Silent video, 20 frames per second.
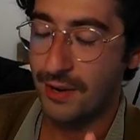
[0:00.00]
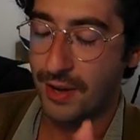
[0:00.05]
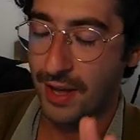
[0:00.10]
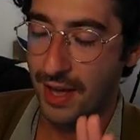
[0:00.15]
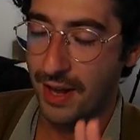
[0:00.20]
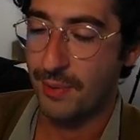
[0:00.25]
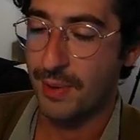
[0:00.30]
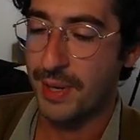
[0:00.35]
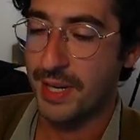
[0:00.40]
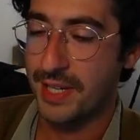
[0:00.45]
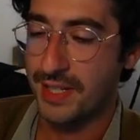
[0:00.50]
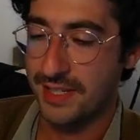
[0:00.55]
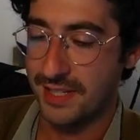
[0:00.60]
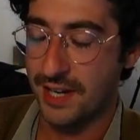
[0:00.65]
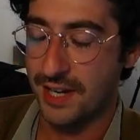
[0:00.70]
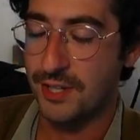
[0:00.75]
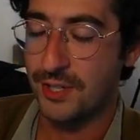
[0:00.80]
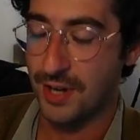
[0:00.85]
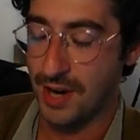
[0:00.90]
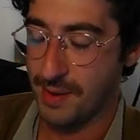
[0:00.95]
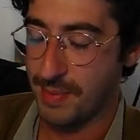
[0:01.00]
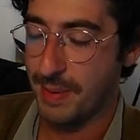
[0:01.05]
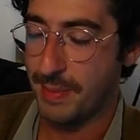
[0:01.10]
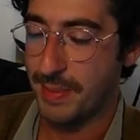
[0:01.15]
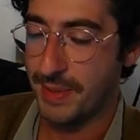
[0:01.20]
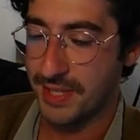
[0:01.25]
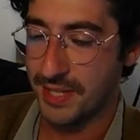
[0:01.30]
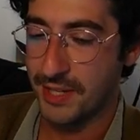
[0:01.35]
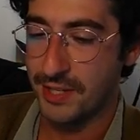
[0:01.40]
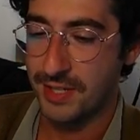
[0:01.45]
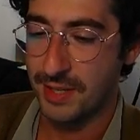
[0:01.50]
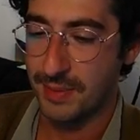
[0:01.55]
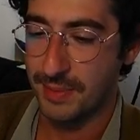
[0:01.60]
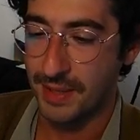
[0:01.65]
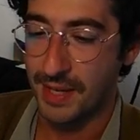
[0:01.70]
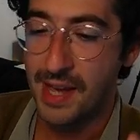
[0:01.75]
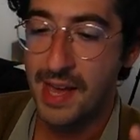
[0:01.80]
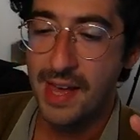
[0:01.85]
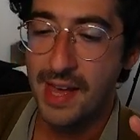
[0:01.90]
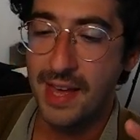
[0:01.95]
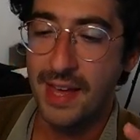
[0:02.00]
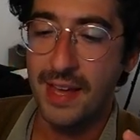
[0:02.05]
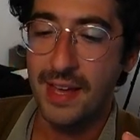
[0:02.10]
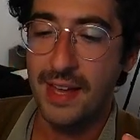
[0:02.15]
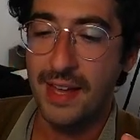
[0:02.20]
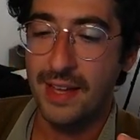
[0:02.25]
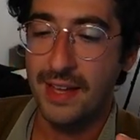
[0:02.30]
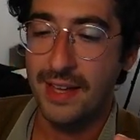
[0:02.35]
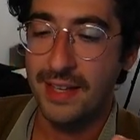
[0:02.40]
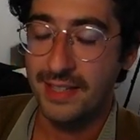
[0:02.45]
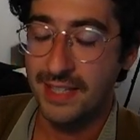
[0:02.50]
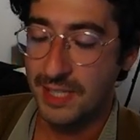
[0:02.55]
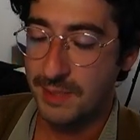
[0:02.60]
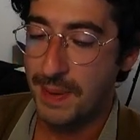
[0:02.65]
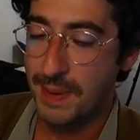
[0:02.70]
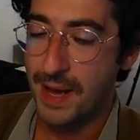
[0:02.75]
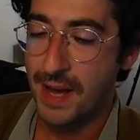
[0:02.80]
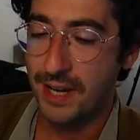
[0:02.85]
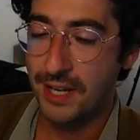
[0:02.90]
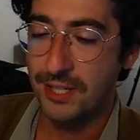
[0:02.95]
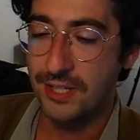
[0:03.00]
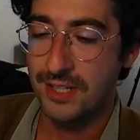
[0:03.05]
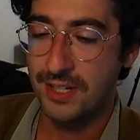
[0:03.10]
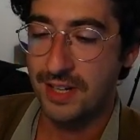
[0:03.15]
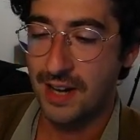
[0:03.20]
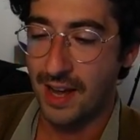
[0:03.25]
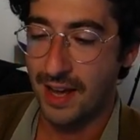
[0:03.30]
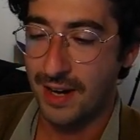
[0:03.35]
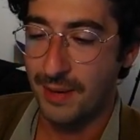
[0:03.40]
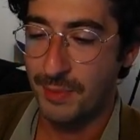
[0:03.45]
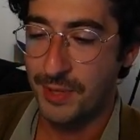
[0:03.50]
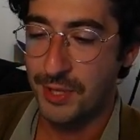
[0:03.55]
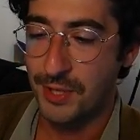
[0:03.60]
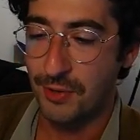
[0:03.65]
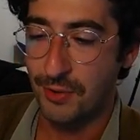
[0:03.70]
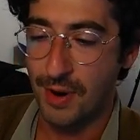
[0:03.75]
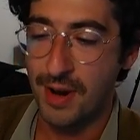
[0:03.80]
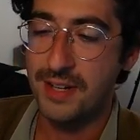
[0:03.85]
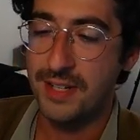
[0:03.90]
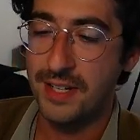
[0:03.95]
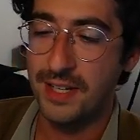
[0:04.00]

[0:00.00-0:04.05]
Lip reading: to get sidetracked, but I'm going to tell you something. In this package is an item with a great deal